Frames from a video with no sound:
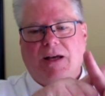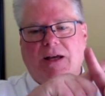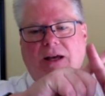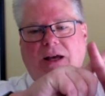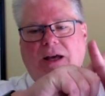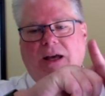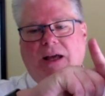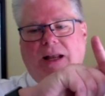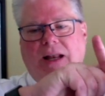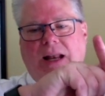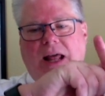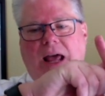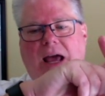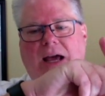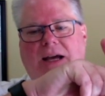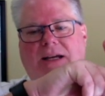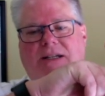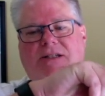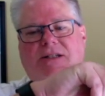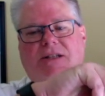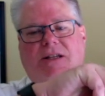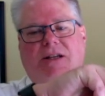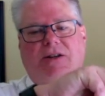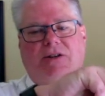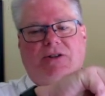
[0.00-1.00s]

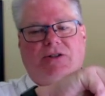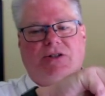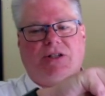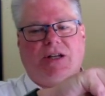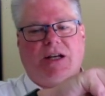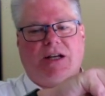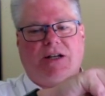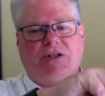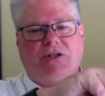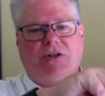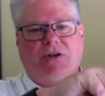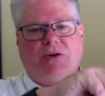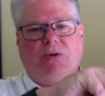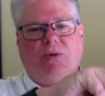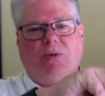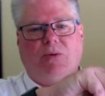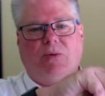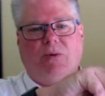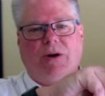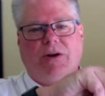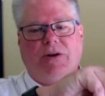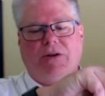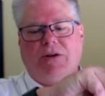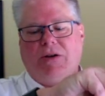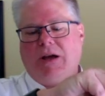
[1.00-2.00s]
X intersection
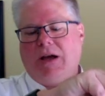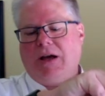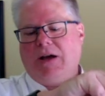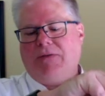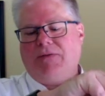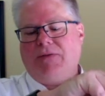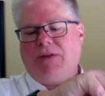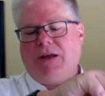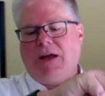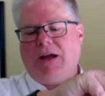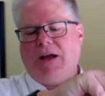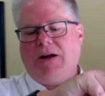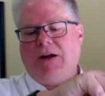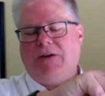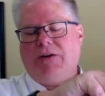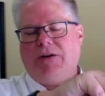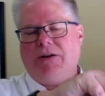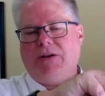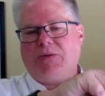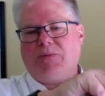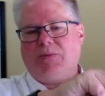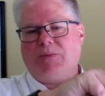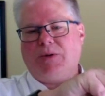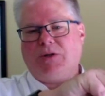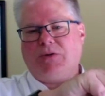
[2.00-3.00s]
where you have the
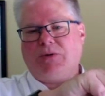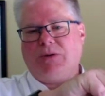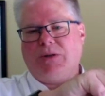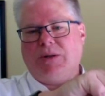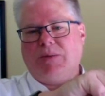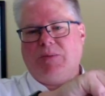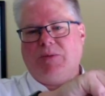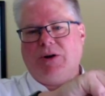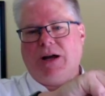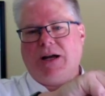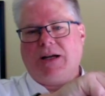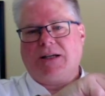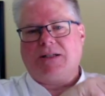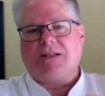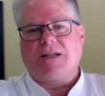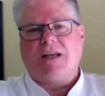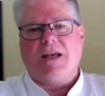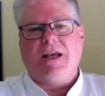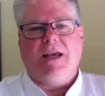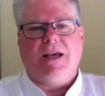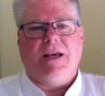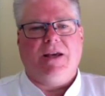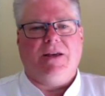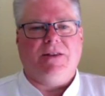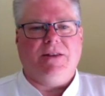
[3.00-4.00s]
areas between the bricks.
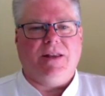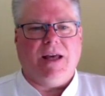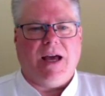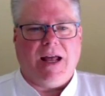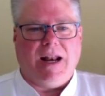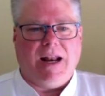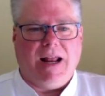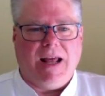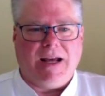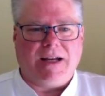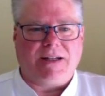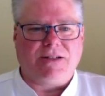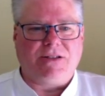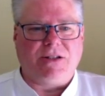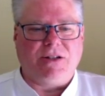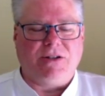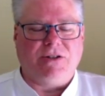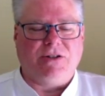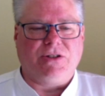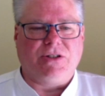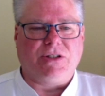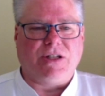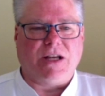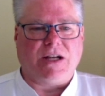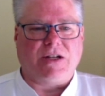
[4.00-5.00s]
That X
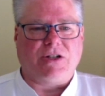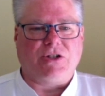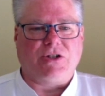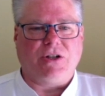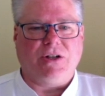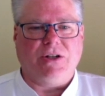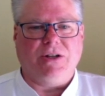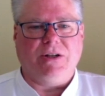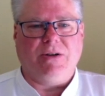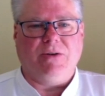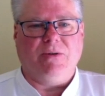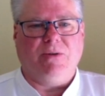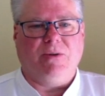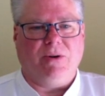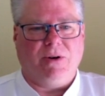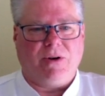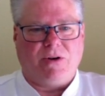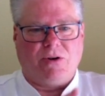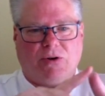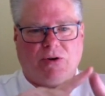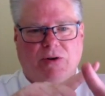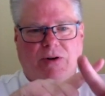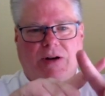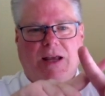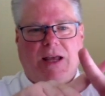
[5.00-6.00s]
intersection
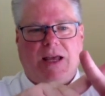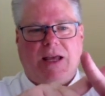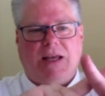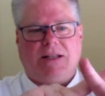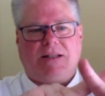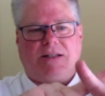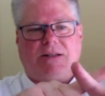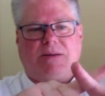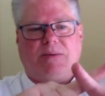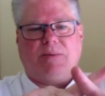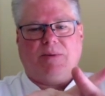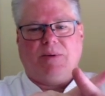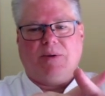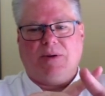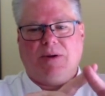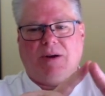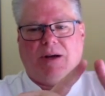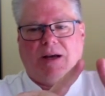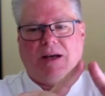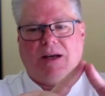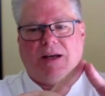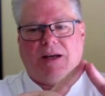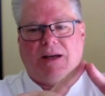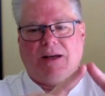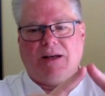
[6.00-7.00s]
creates
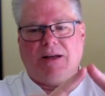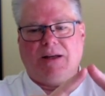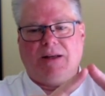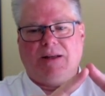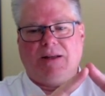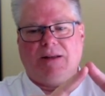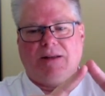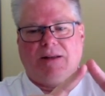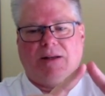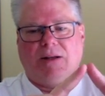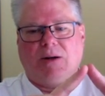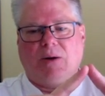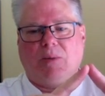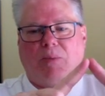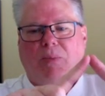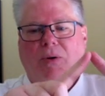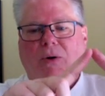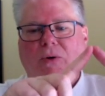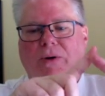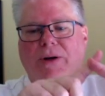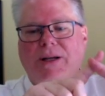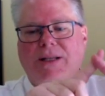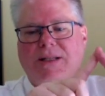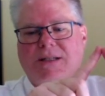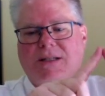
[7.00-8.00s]
little
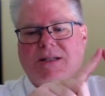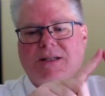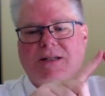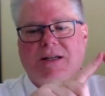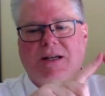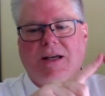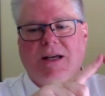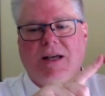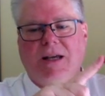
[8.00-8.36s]
points